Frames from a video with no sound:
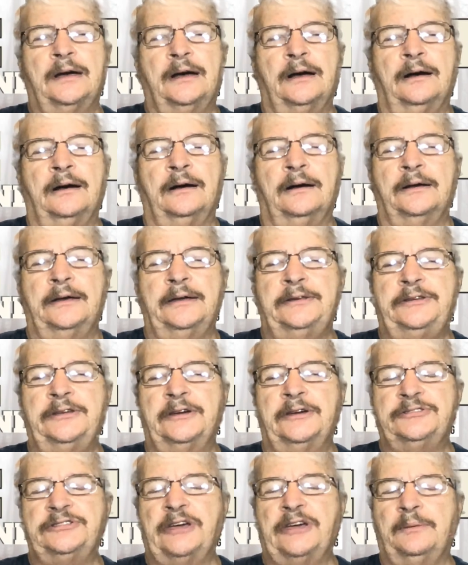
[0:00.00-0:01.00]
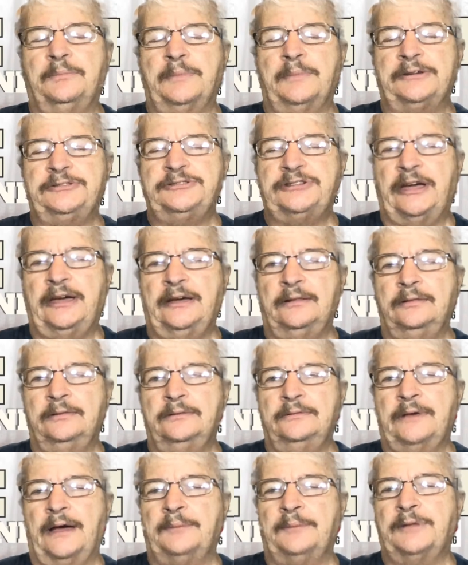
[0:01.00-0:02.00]
It does help my channel.
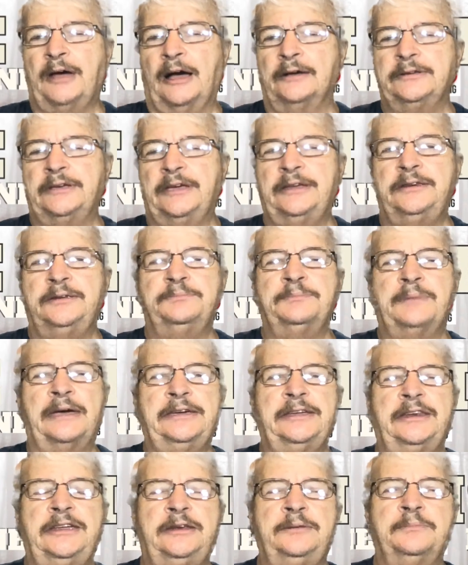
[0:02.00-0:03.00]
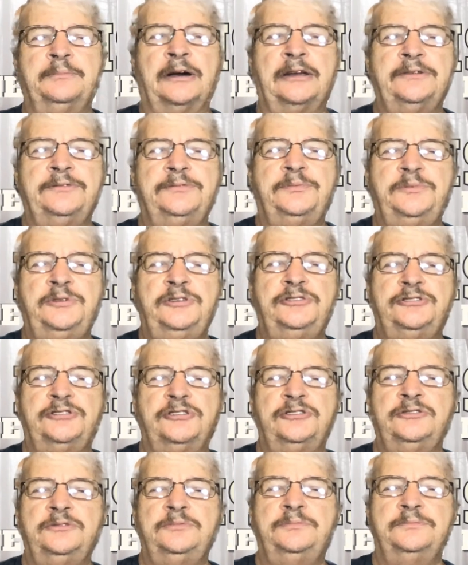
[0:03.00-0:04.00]
I'm not making any money from
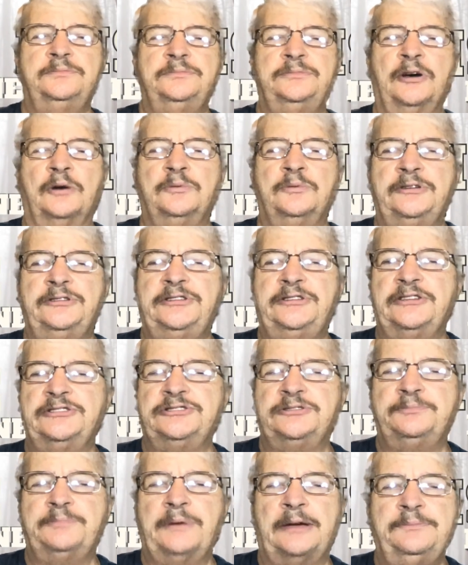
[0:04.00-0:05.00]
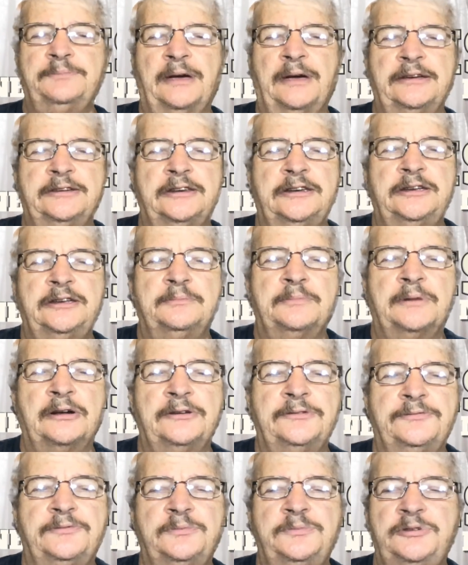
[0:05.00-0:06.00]
YouTube. Don't anticipate making any
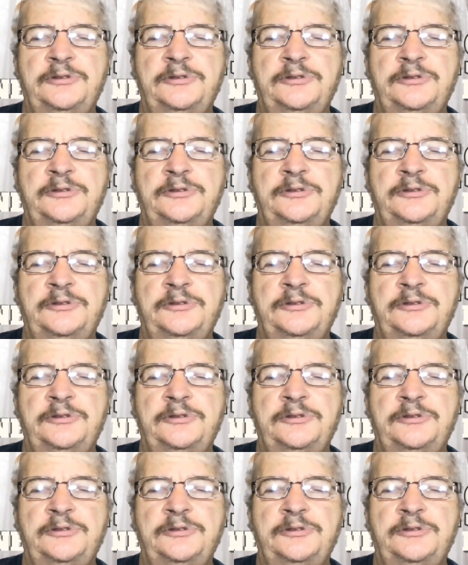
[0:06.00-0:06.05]
money from